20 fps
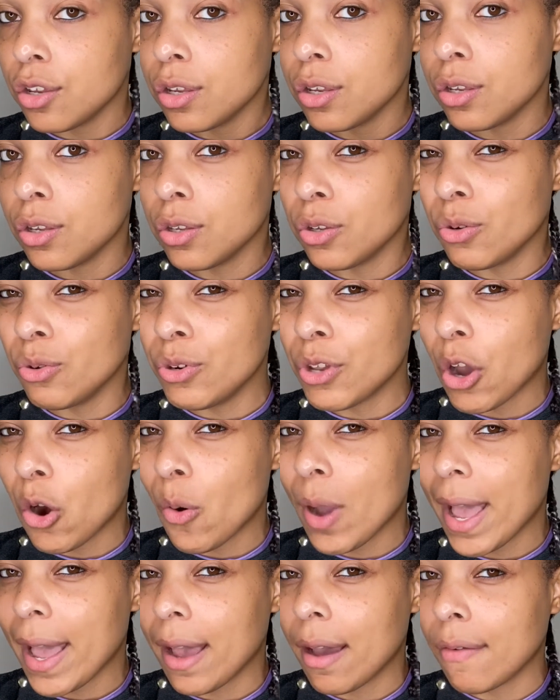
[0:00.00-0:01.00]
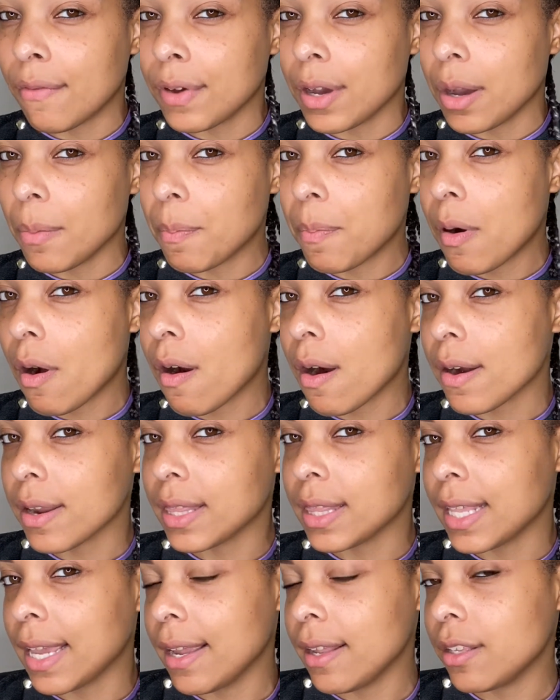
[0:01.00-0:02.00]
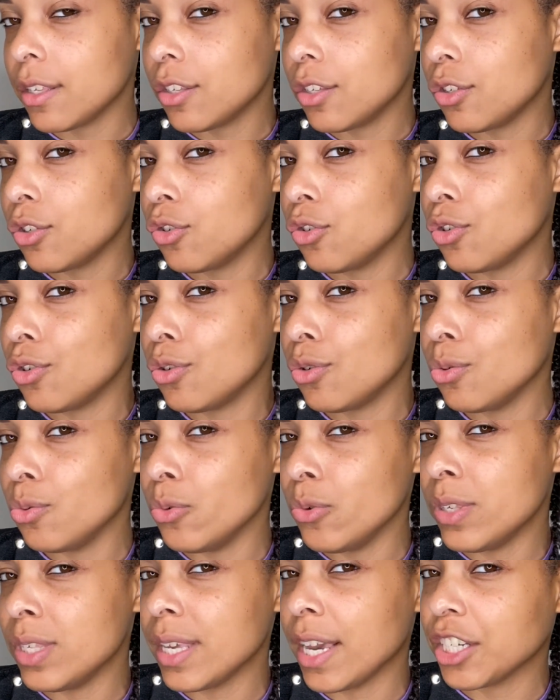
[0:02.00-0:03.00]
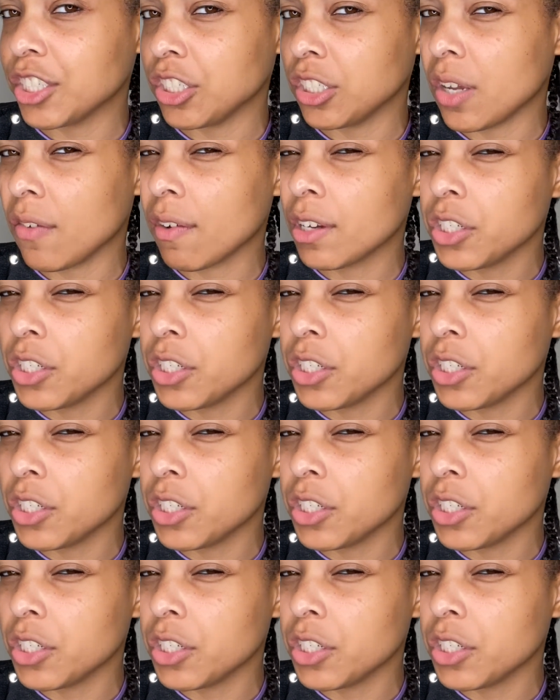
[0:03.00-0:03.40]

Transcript: you don't have a part that's too sectioned up,